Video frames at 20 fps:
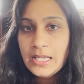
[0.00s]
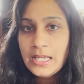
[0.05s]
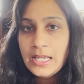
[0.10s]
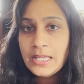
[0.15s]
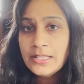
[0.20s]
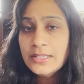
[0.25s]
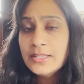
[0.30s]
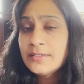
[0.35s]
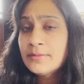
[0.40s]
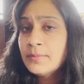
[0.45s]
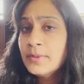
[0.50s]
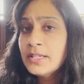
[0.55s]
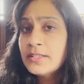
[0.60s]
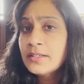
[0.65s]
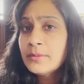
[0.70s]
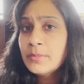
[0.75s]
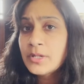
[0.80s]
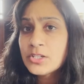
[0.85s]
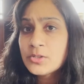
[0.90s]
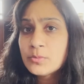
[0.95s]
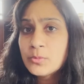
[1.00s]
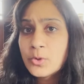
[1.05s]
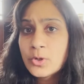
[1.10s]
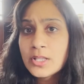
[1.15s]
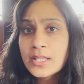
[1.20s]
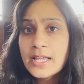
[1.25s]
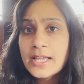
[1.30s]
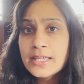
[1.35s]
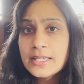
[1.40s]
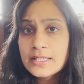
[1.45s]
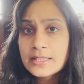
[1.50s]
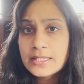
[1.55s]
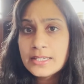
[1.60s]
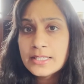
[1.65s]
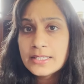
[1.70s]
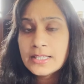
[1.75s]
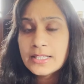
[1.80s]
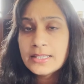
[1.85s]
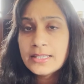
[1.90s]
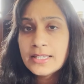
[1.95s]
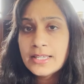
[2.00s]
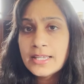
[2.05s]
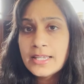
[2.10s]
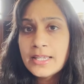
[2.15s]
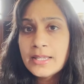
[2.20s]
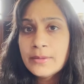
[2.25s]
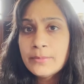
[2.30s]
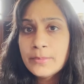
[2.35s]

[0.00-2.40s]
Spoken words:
And this makes it much more likely that they